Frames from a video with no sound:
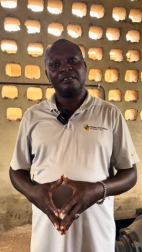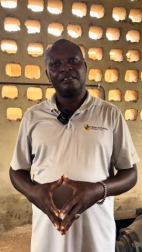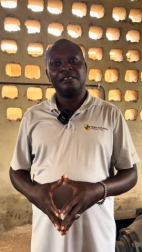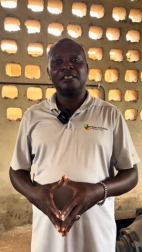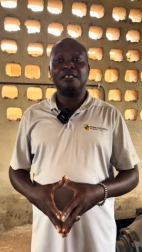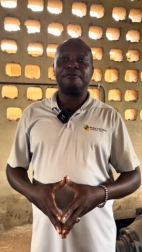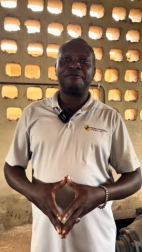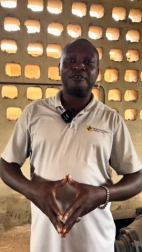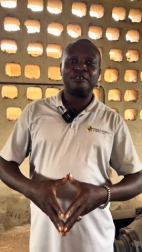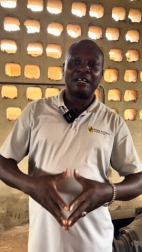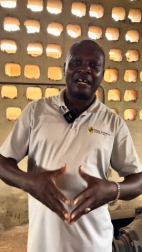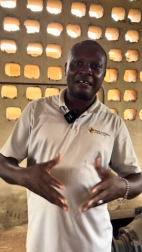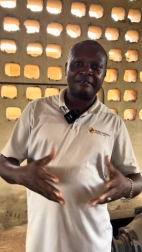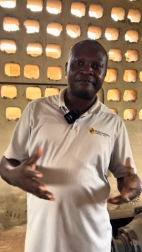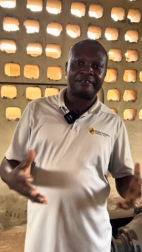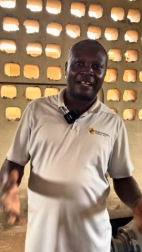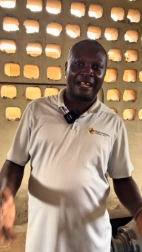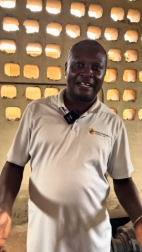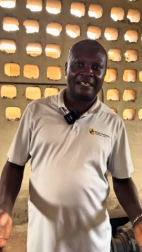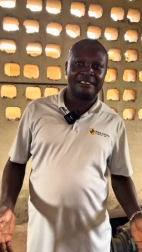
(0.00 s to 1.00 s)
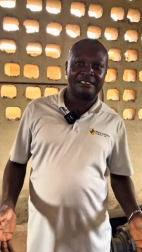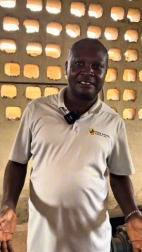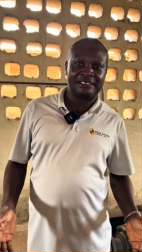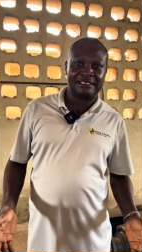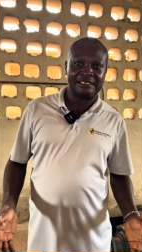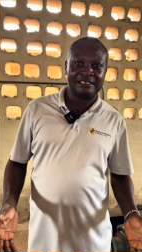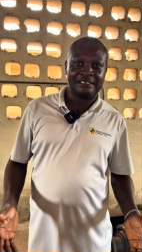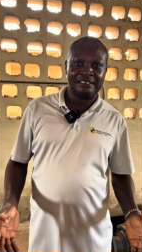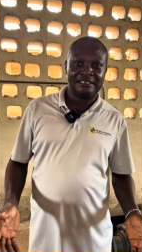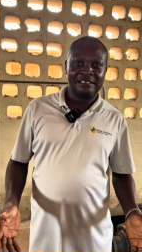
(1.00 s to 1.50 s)
If you have
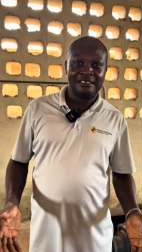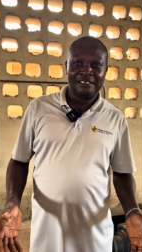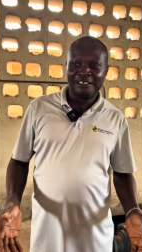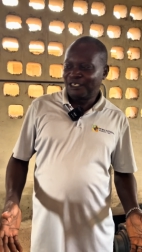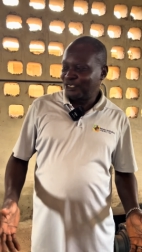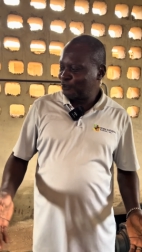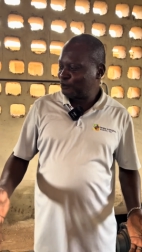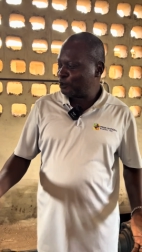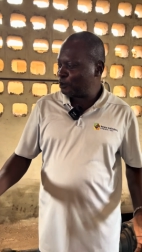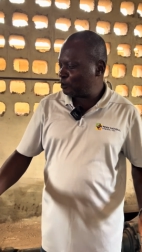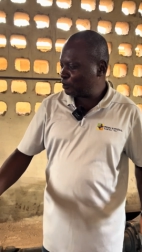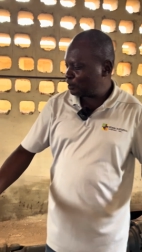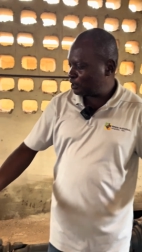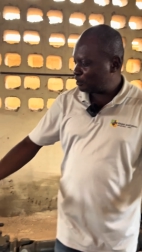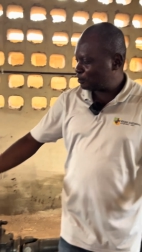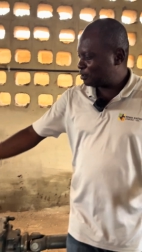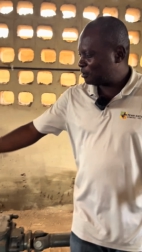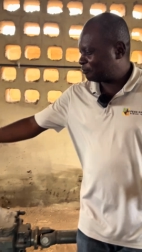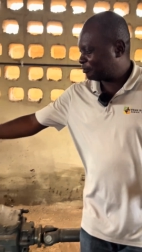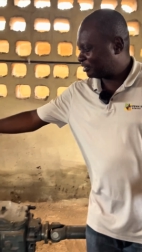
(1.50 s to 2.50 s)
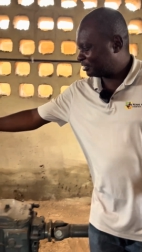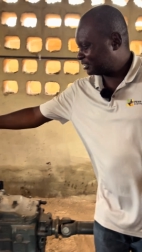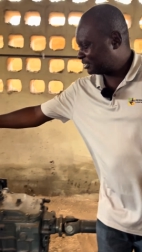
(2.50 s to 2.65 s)
light, we will not go for